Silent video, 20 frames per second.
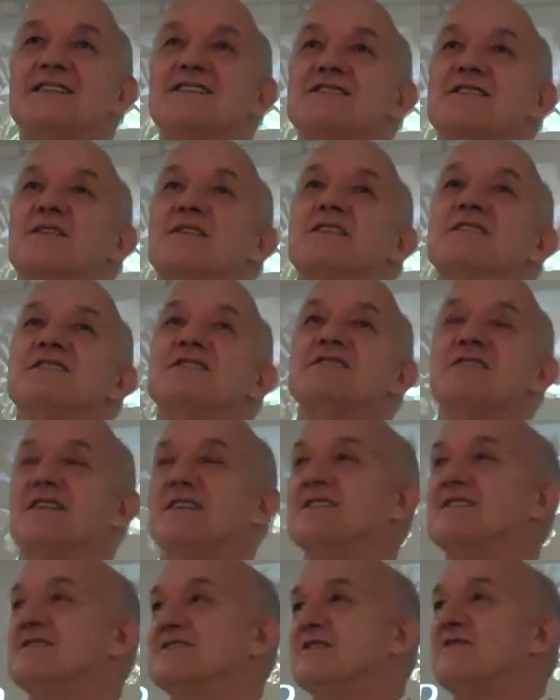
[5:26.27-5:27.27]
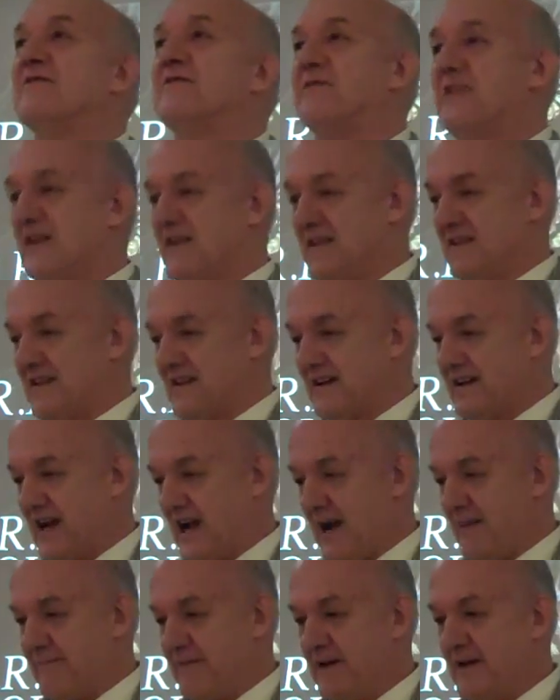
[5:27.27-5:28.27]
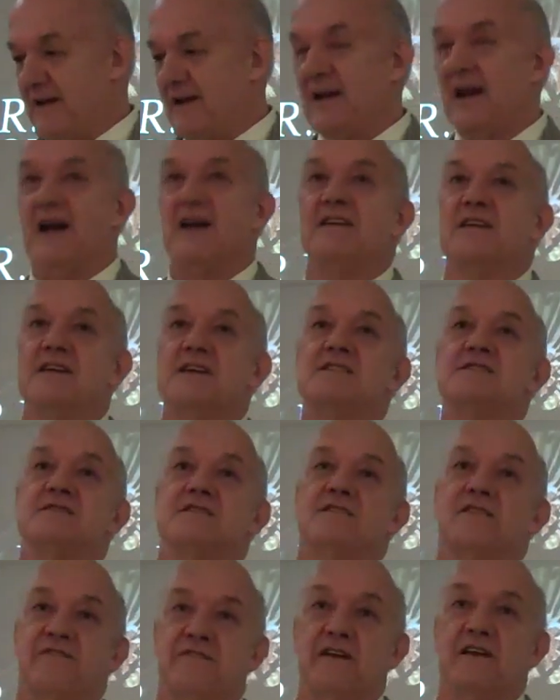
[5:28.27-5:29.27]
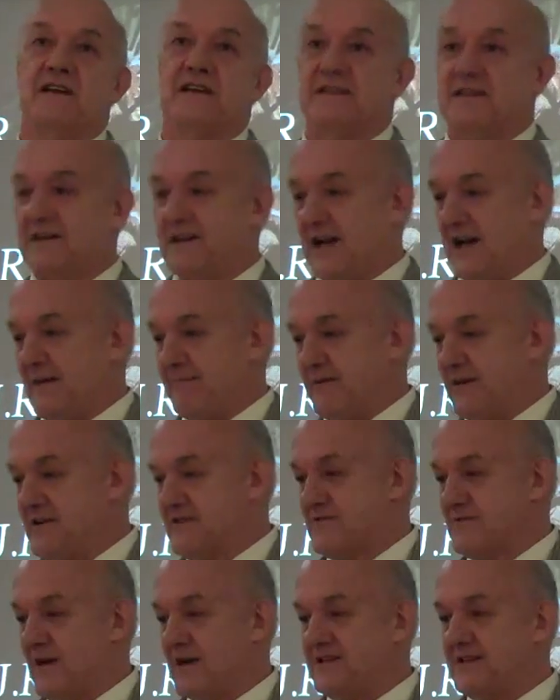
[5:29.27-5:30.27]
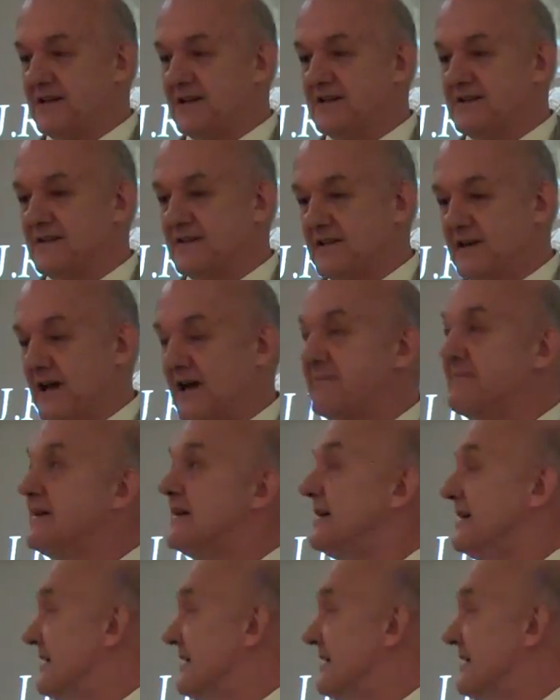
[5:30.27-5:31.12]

So he decided to fill the gap, and his filling the gap, his writing into the gap,